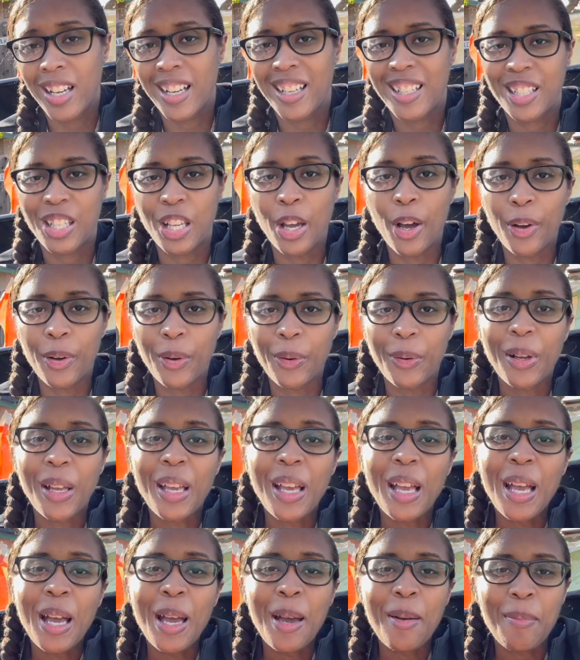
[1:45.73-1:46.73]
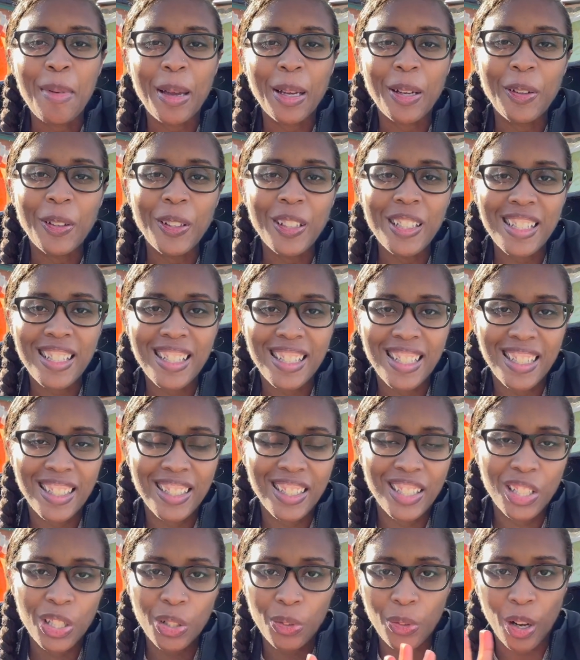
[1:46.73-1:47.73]
So my goal is to
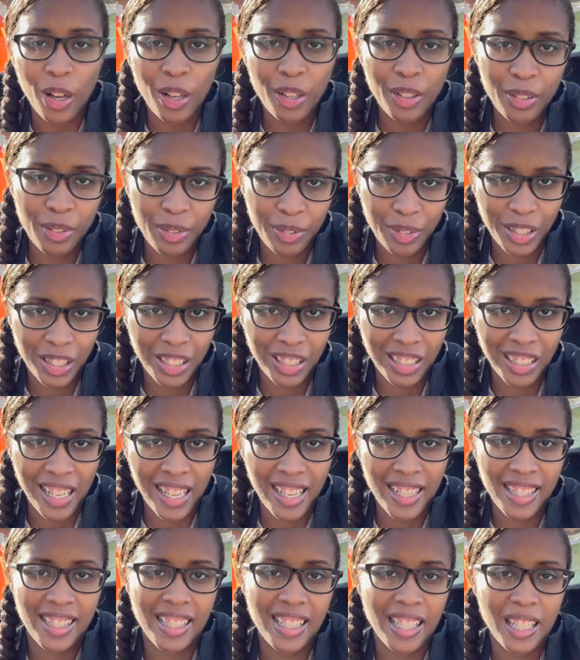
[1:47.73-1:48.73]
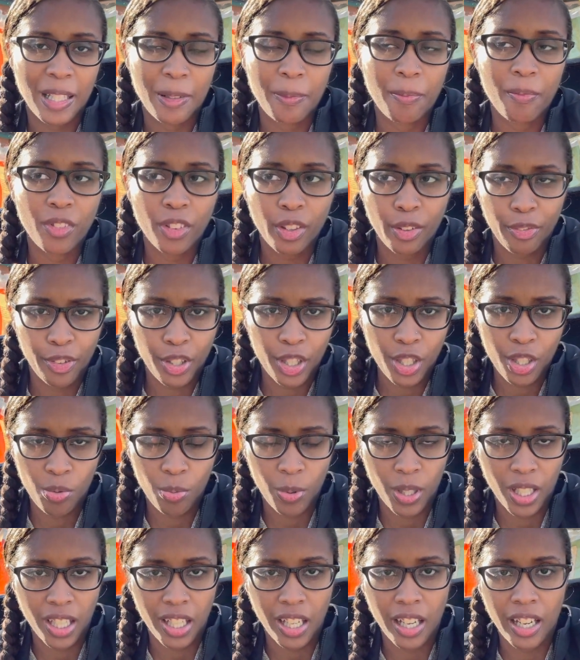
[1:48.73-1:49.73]
do all the fertilizing the first
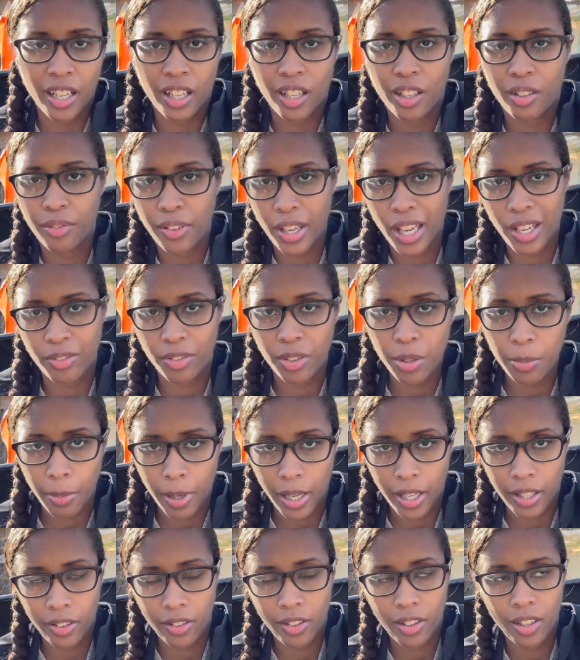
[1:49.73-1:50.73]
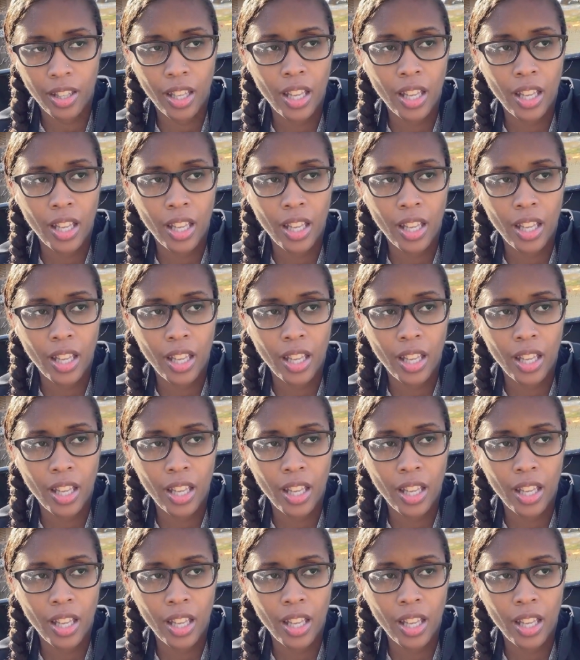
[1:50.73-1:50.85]
week of every month,